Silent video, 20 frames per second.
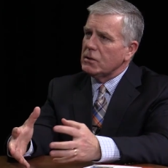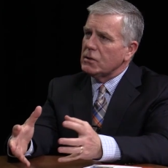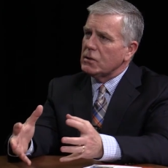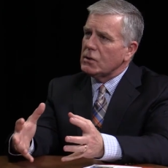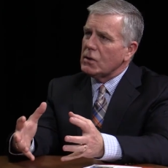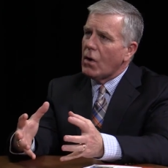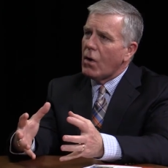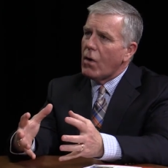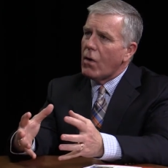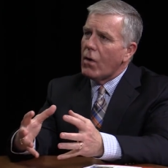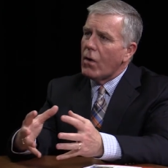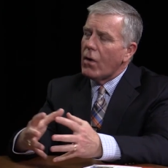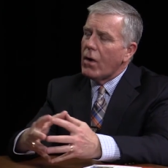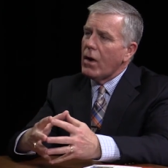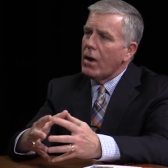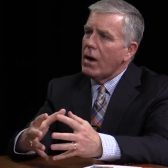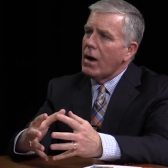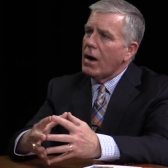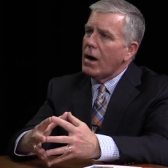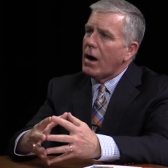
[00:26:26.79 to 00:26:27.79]
so
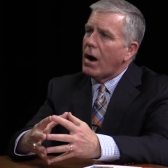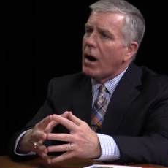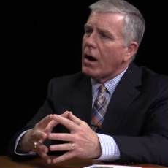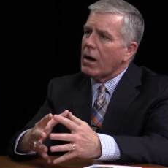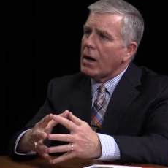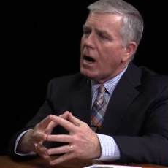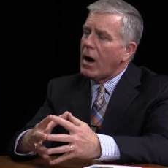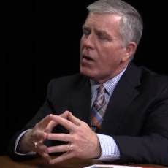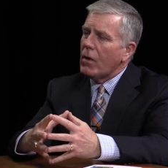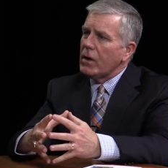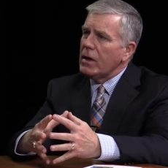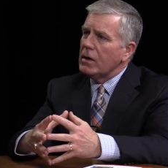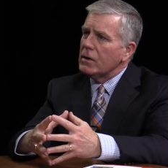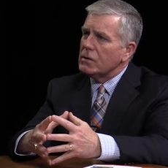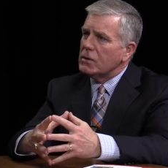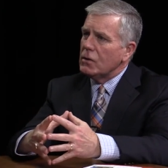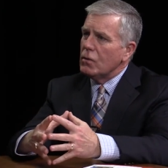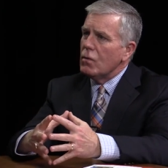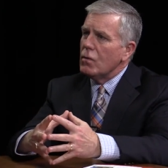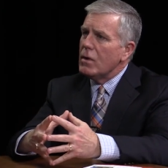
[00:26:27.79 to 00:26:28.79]
our county
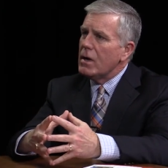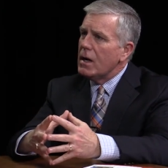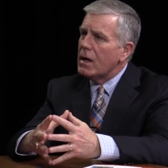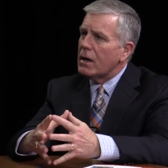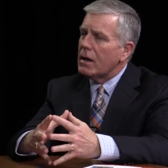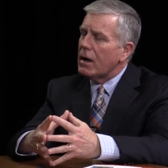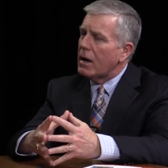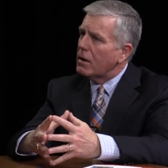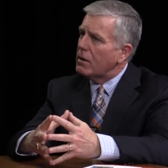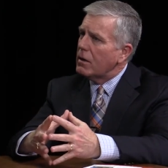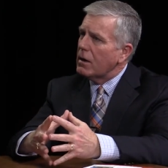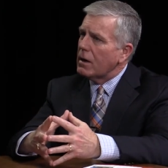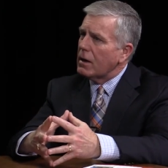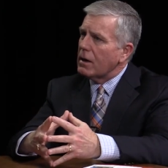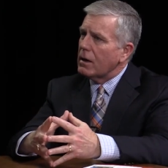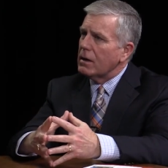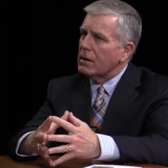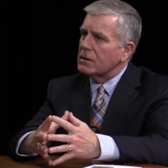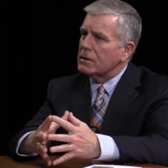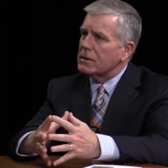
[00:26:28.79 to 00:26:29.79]
is unique, I
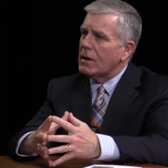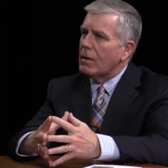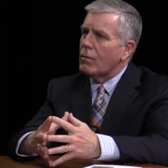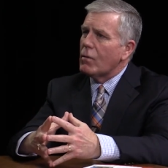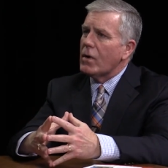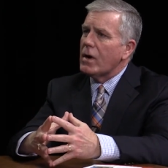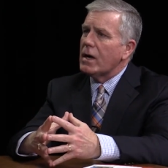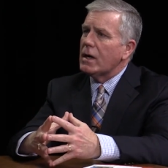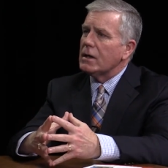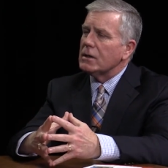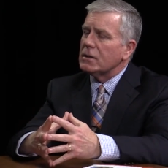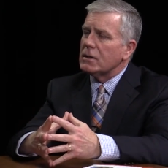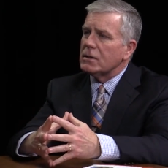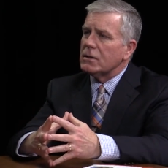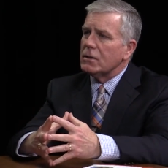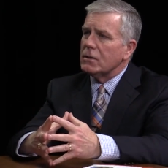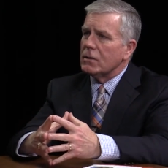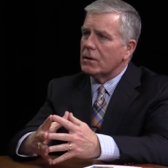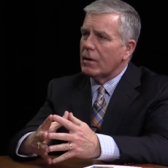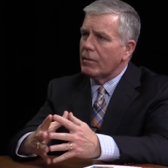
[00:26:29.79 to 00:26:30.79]
think, in some ways
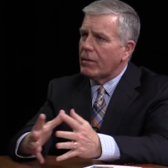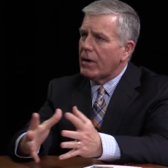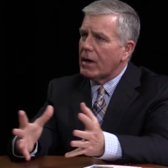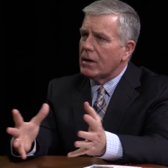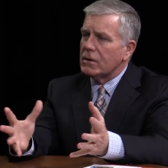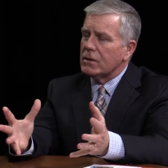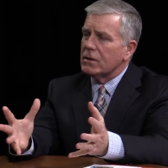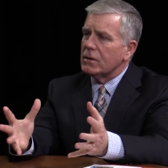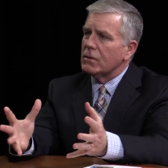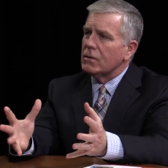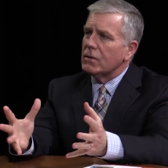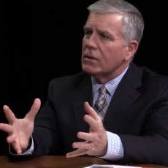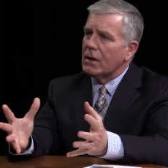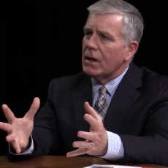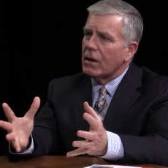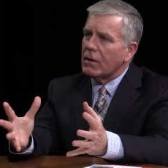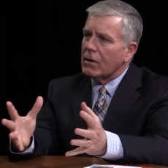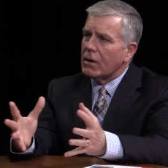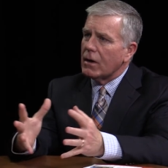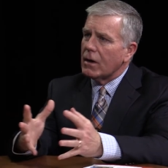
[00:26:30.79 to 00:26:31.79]
to compared to the
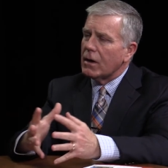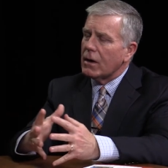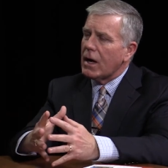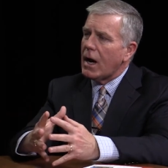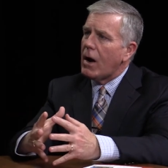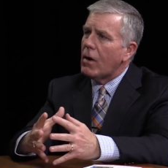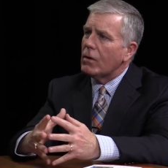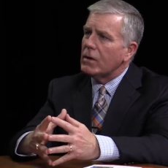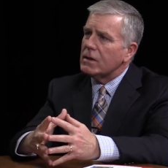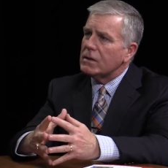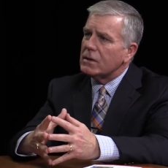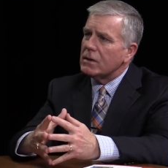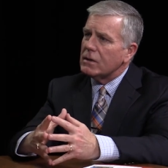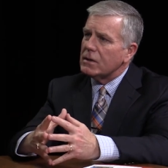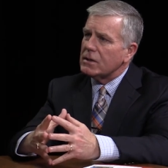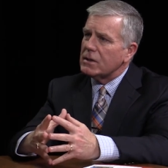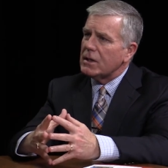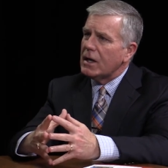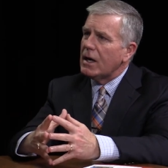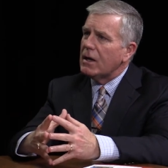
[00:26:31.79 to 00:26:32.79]
other counties in
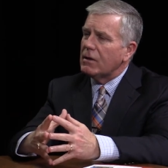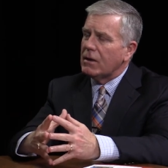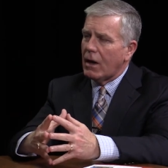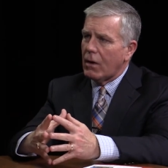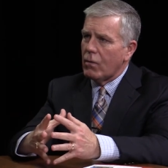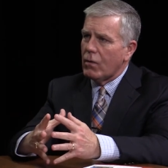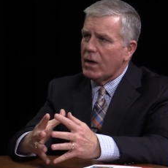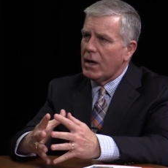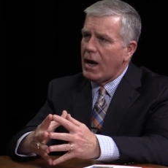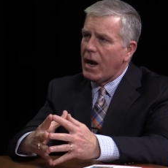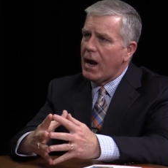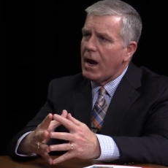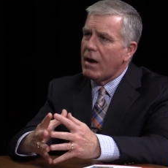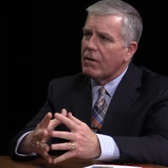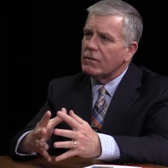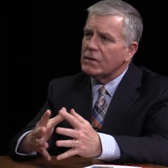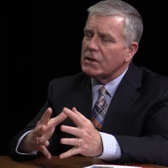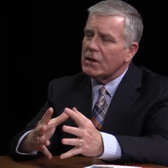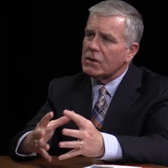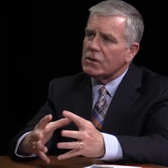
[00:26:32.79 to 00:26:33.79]
the state that we
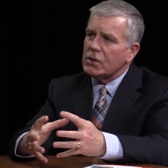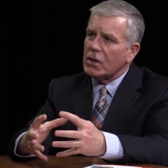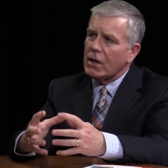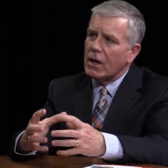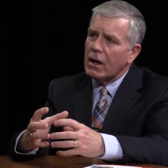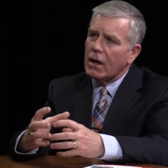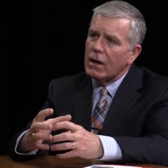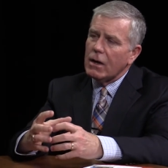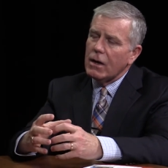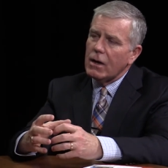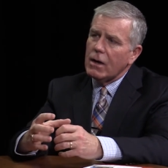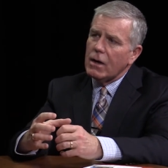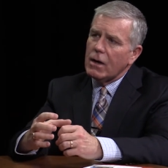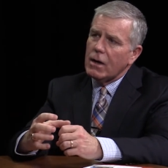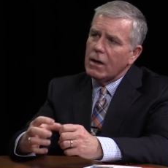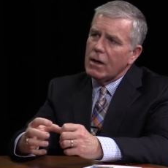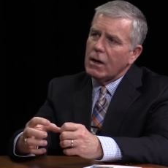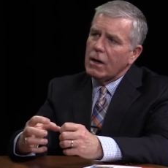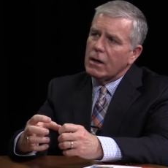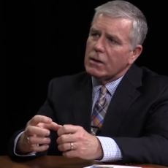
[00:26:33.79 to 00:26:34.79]
have such a,
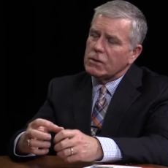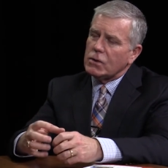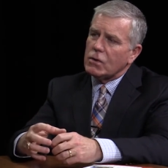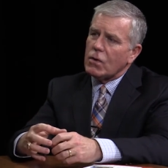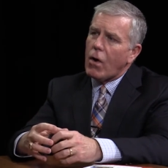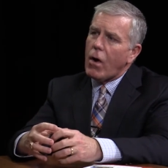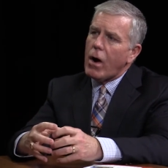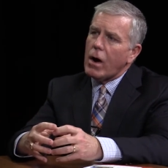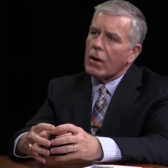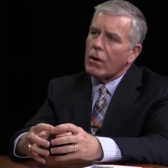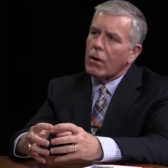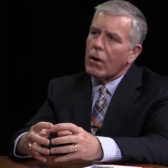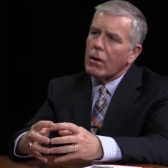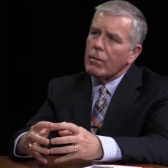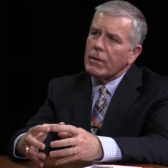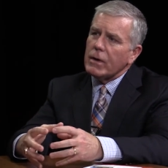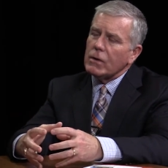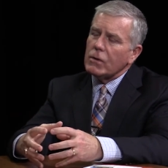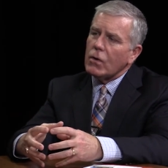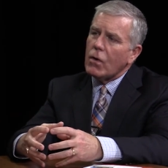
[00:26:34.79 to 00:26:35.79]
a strong
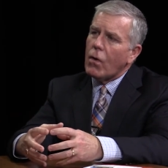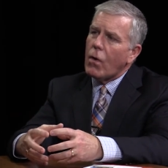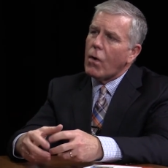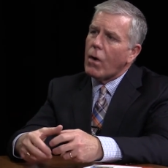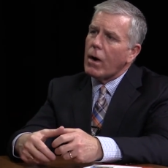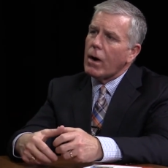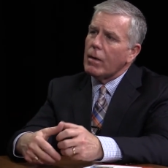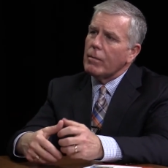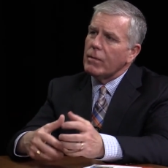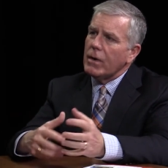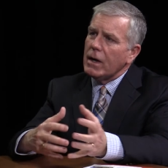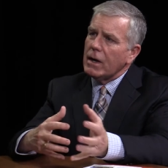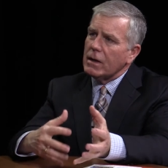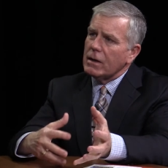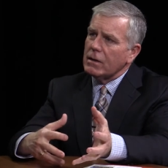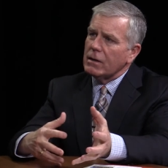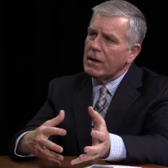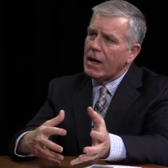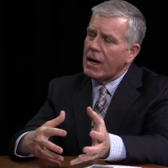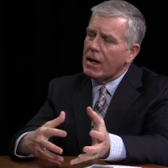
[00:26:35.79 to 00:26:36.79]
urban core
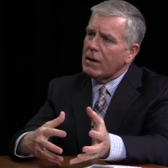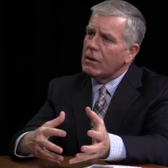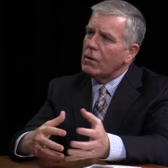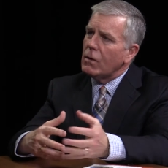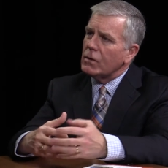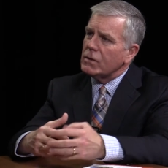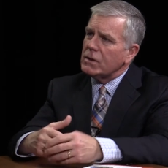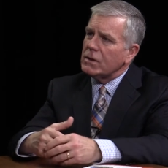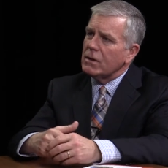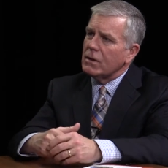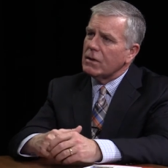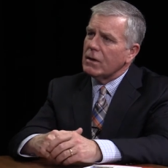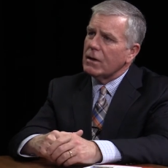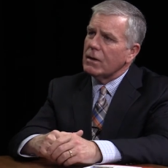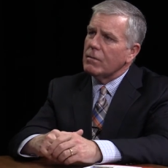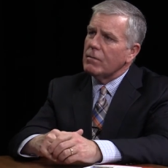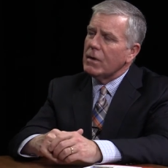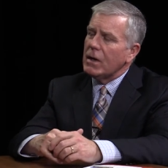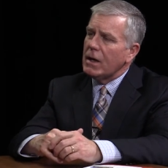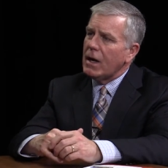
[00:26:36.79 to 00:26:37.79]
being that close to
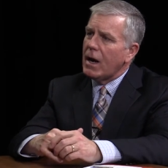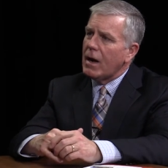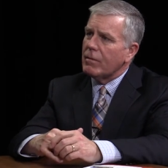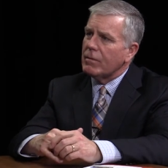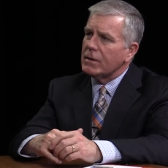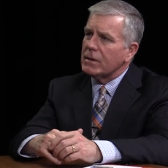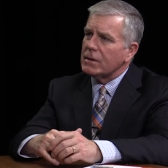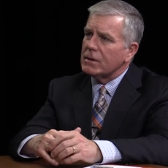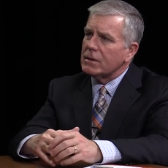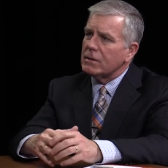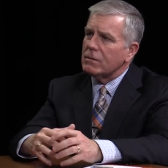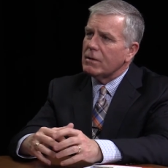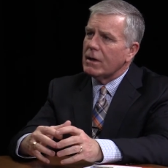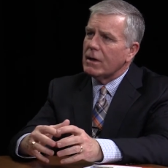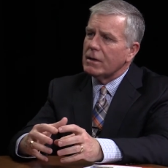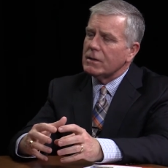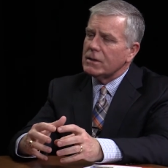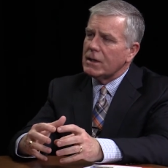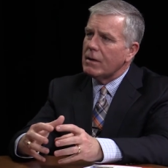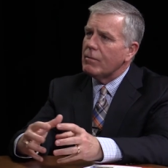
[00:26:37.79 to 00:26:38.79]
the Minneapolis,
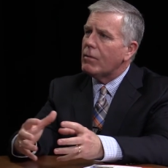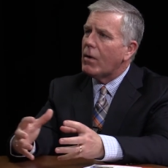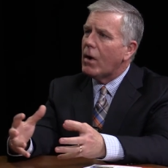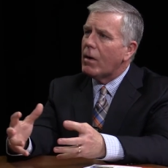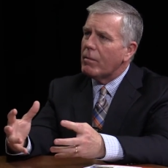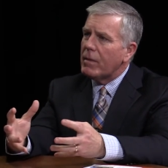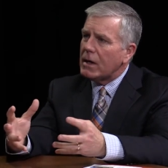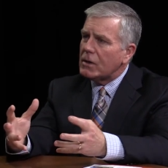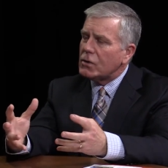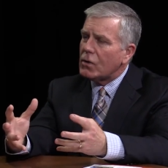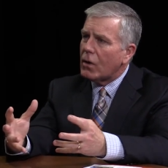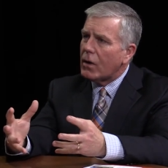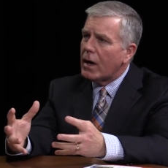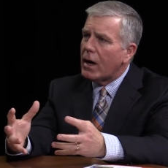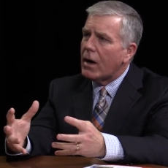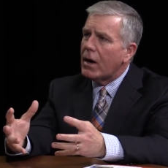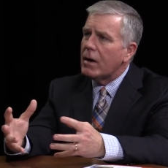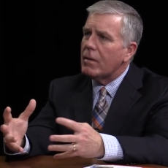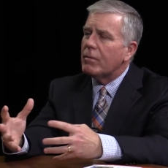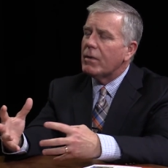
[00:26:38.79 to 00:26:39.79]
uh, sure. St. Paul metro
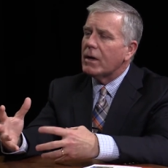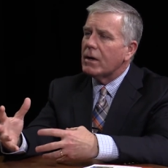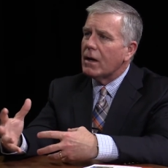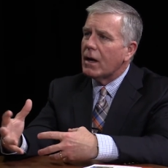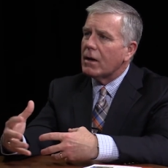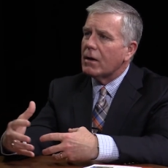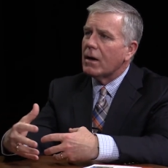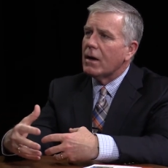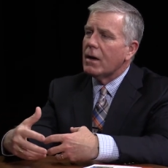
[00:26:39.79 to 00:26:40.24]
area, but yet